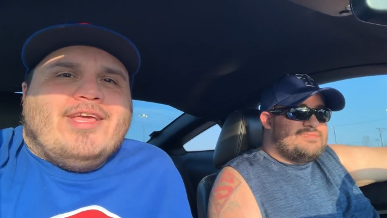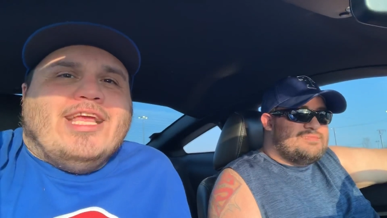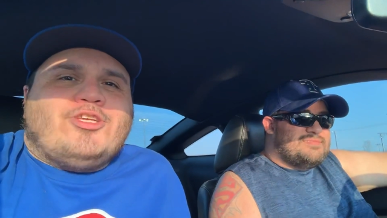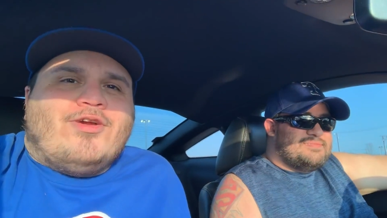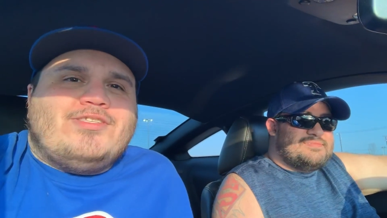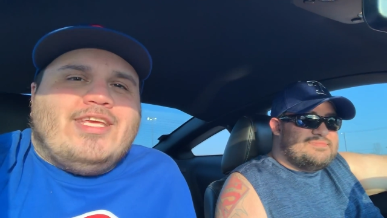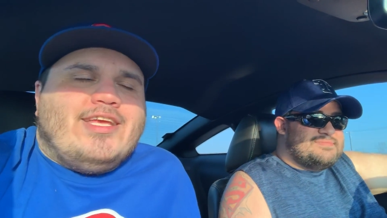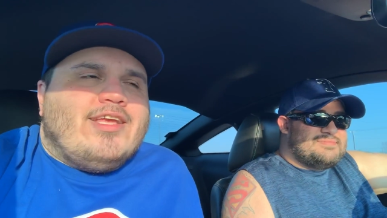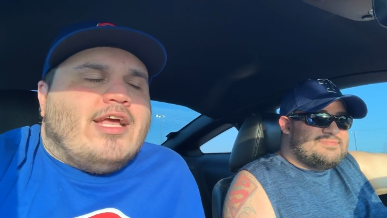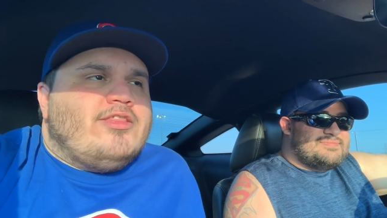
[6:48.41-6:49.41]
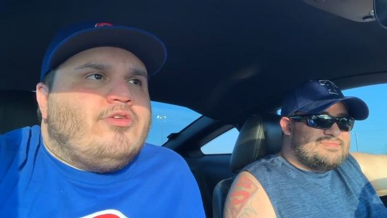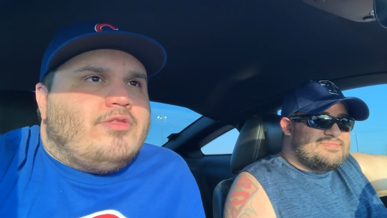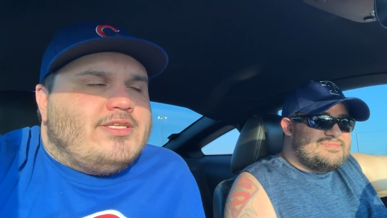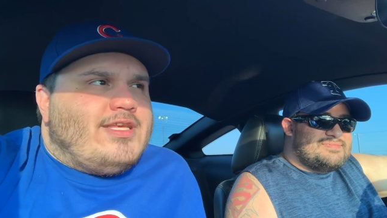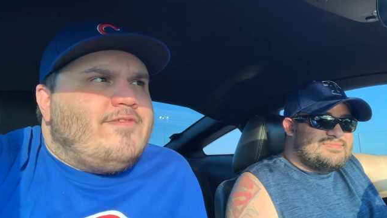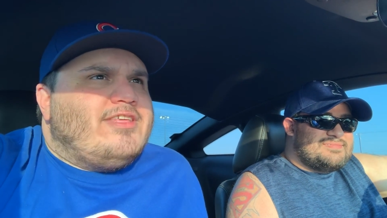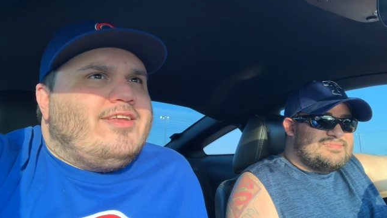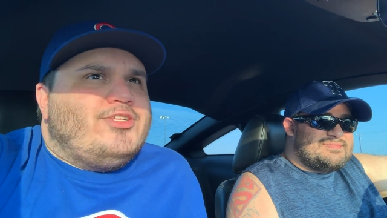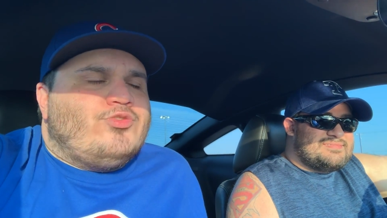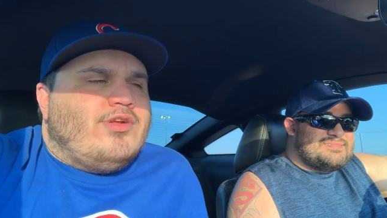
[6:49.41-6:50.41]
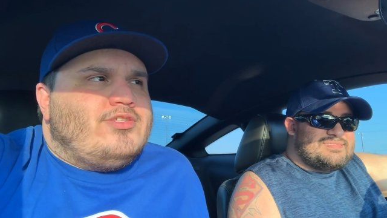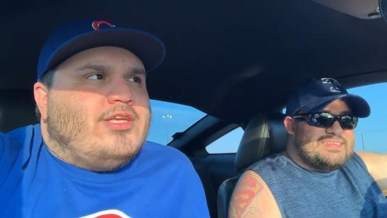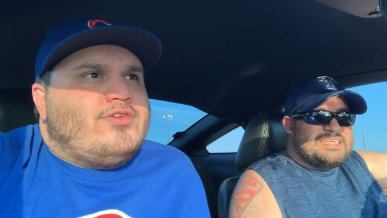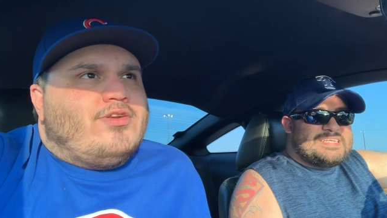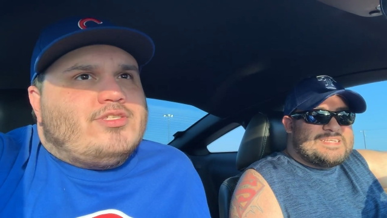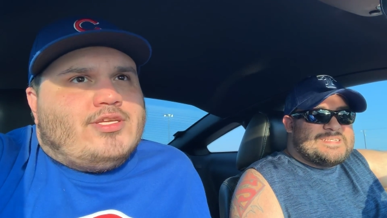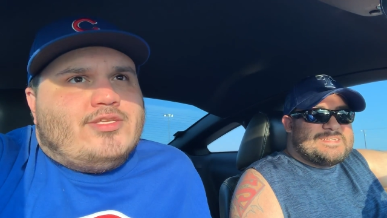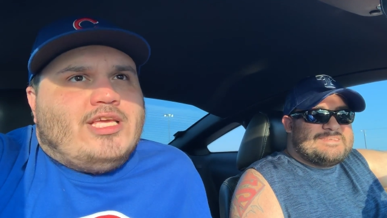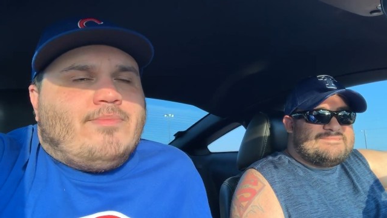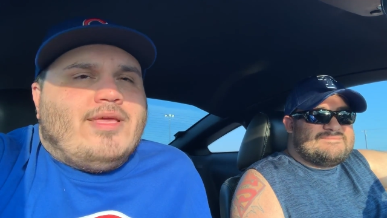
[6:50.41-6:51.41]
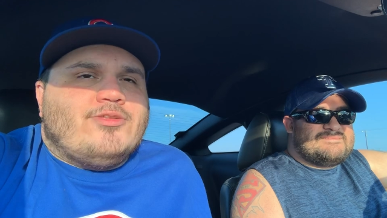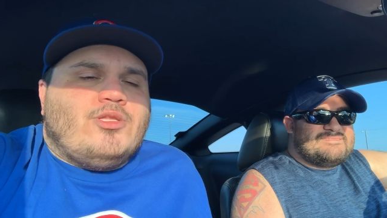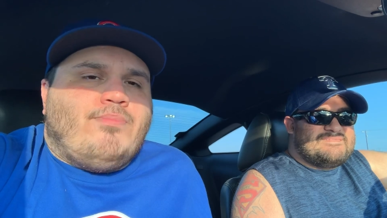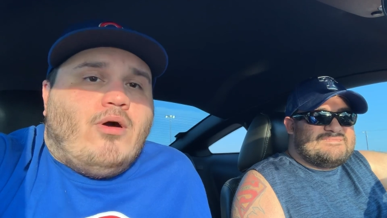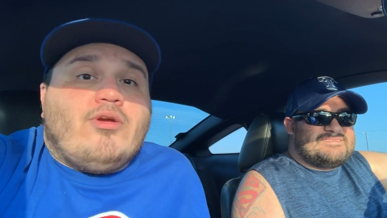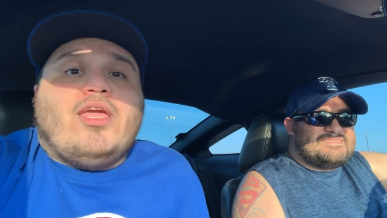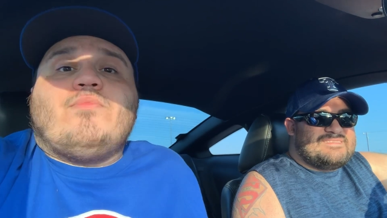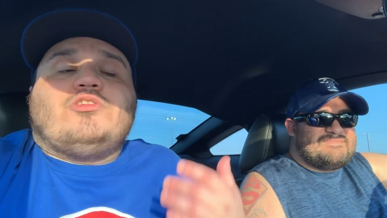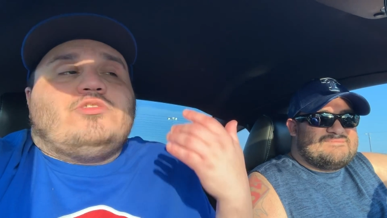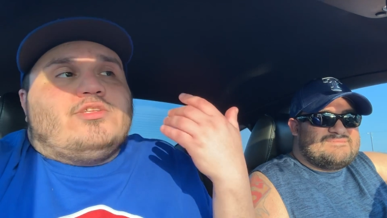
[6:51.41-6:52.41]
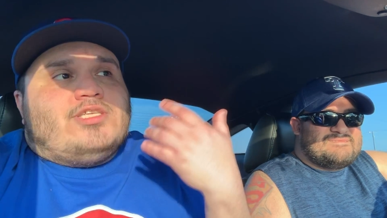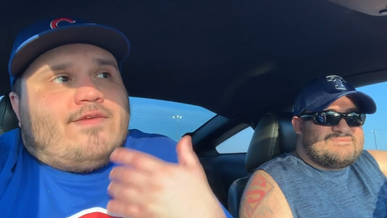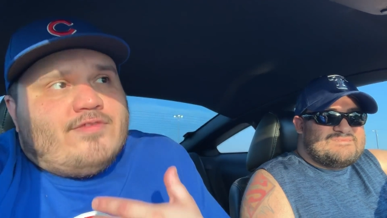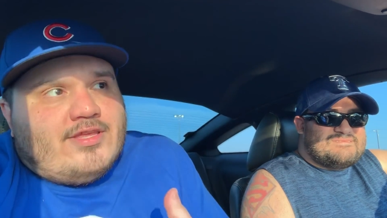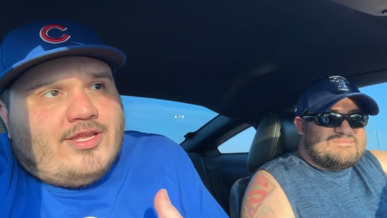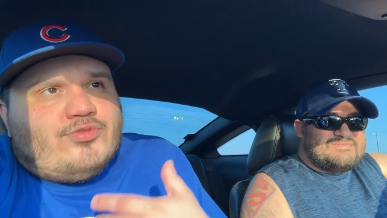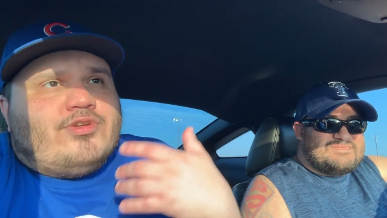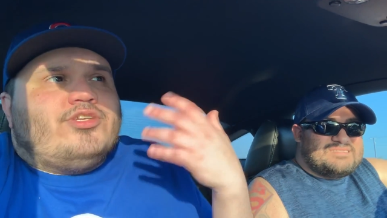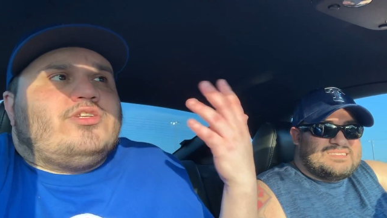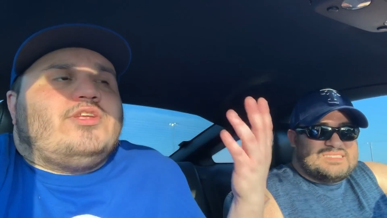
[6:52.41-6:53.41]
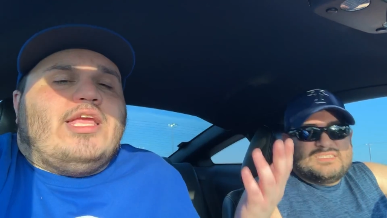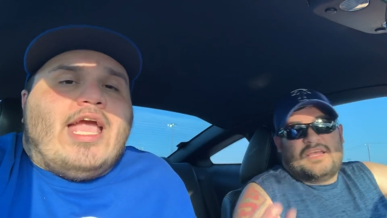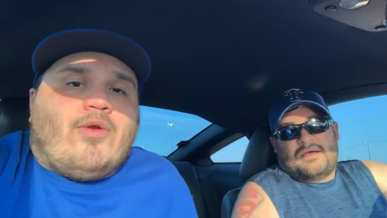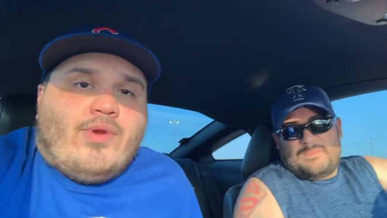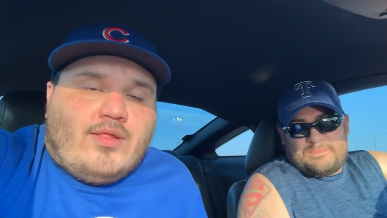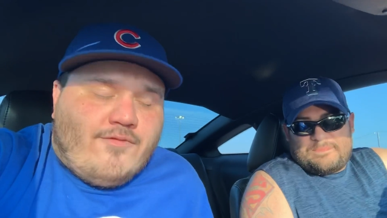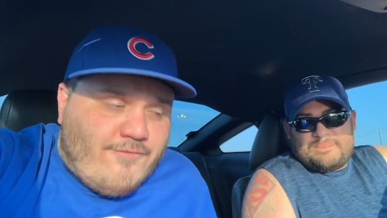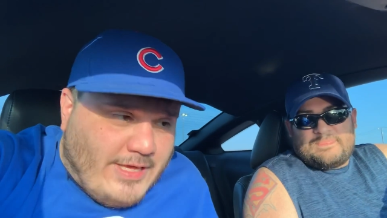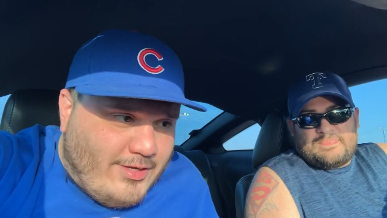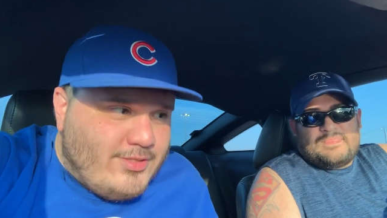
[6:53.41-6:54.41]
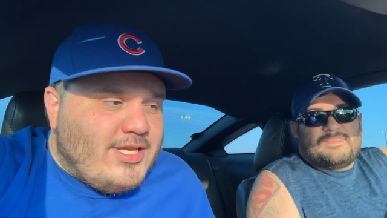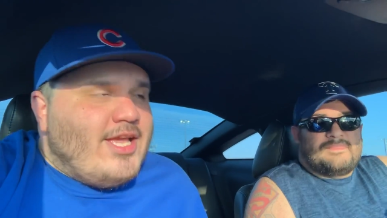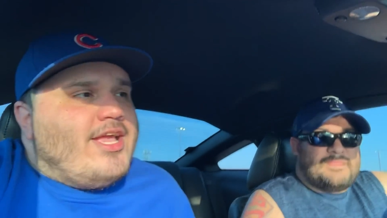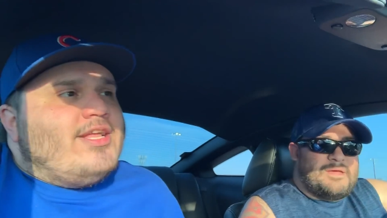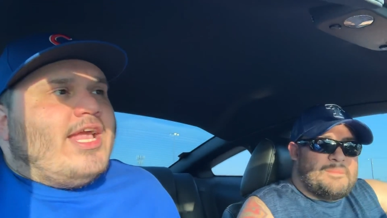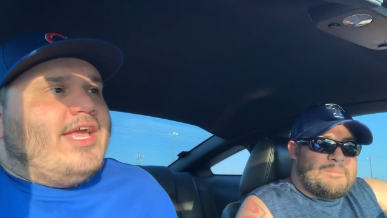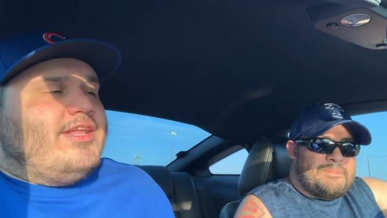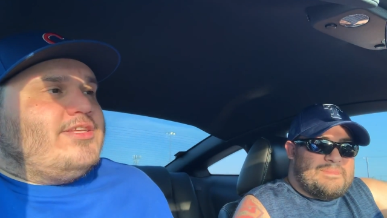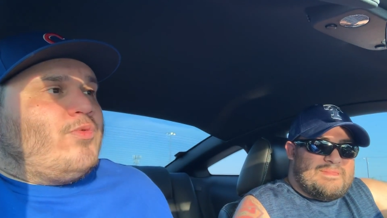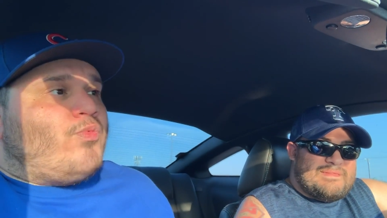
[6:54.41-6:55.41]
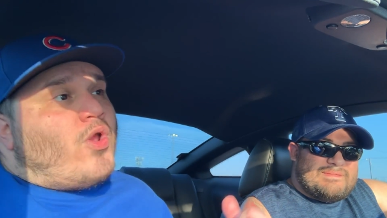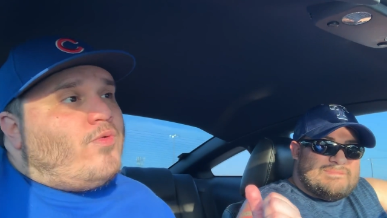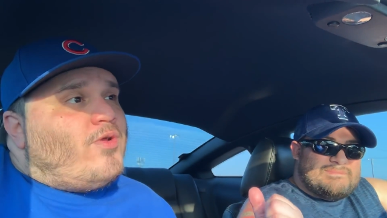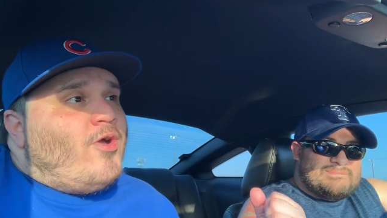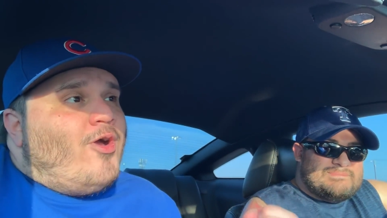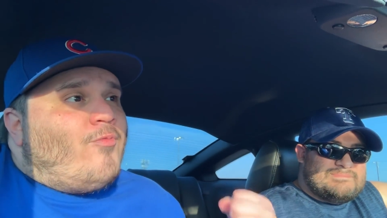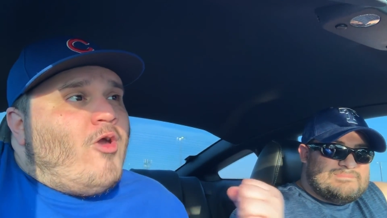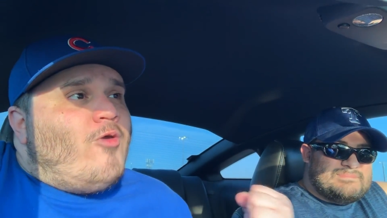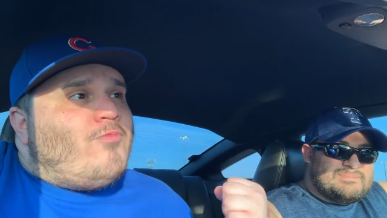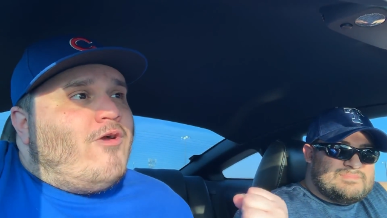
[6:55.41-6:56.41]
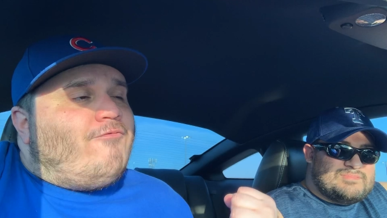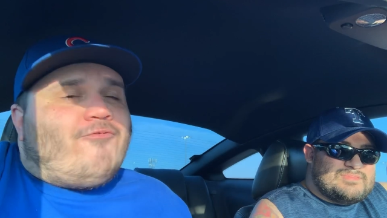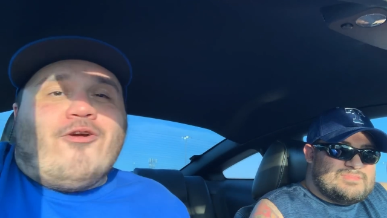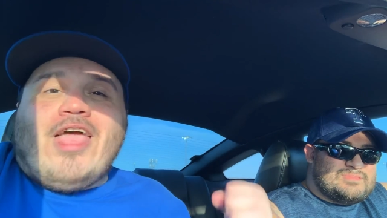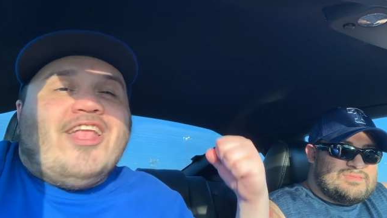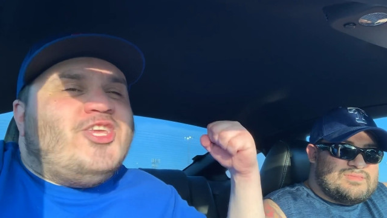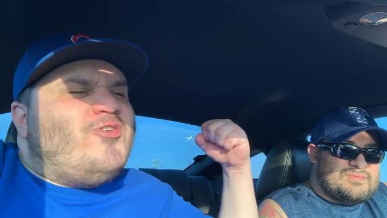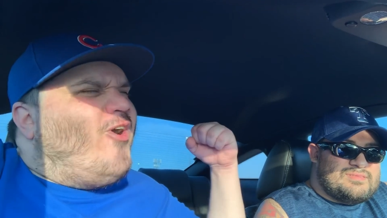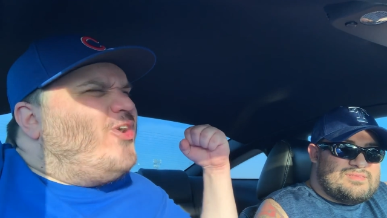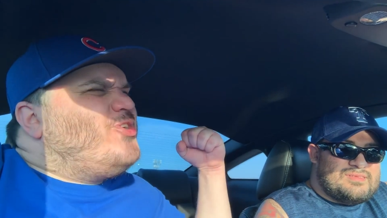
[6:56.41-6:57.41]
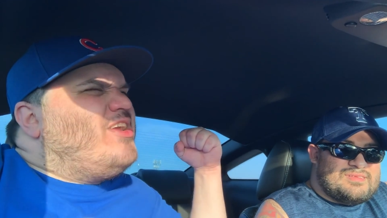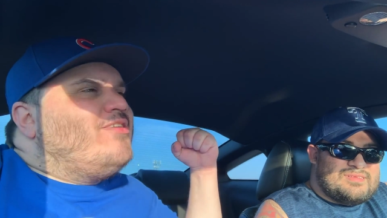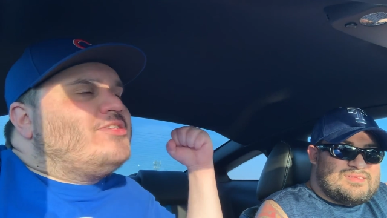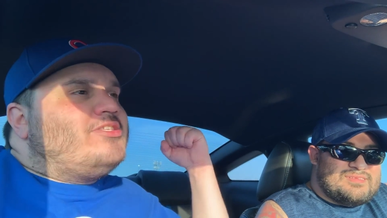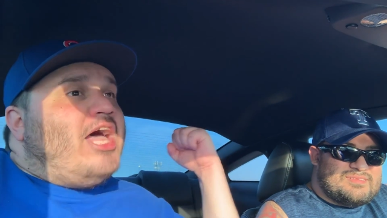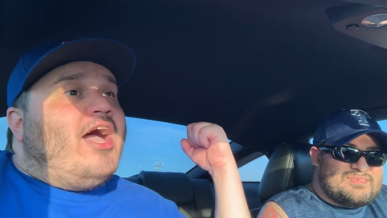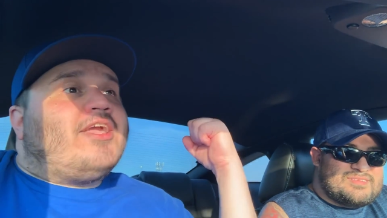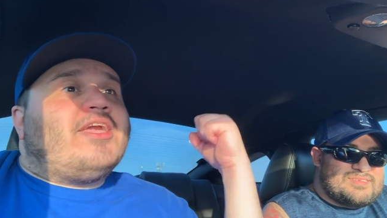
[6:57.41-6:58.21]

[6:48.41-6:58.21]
Speaker 1: They started singing uh, during the seventh inning stretch. They started singing "Take Me Out to the Ball Game," which is a seventh inning tradition yeah. at Wrigley Field. Yeah. And they said, "Root, root, root for," and you all you hear is the